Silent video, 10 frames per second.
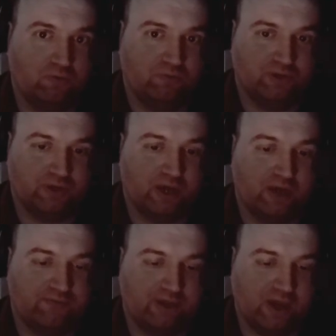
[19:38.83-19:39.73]
They're going to
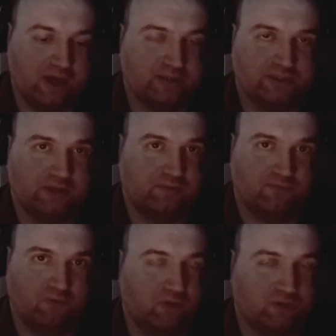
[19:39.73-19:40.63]
have AI take
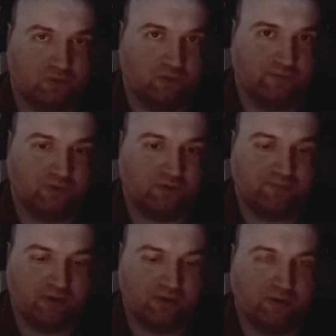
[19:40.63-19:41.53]
full control of your
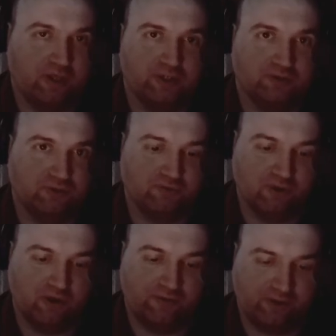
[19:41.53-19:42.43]
computer and let you do
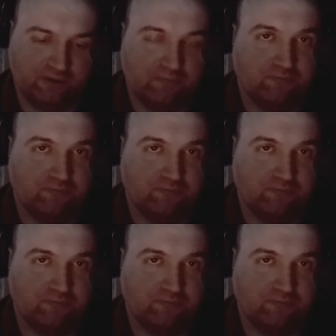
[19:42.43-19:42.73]
nothing.